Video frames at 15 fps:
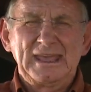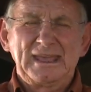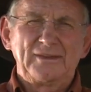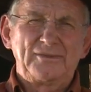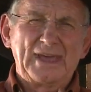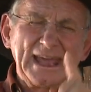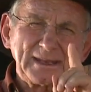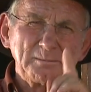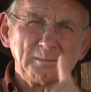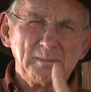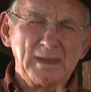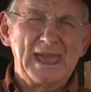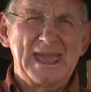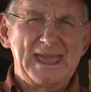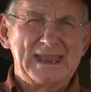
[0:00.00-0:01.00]
If that
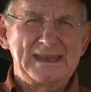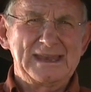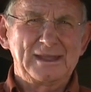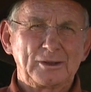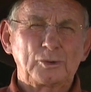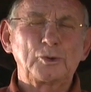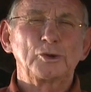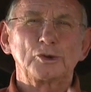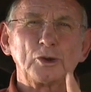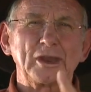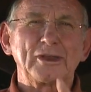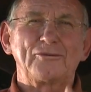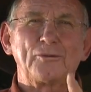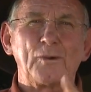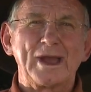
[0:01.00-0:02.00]
man could not
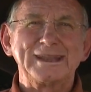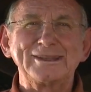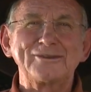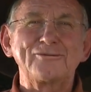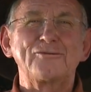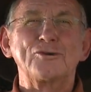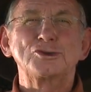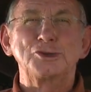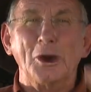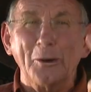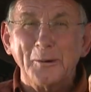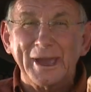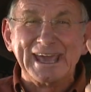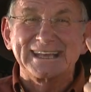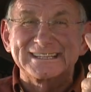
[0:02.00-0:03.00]
have waited for
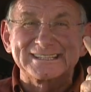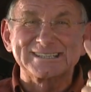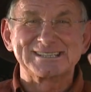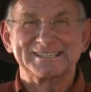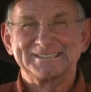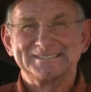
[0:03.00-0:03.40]
two weeks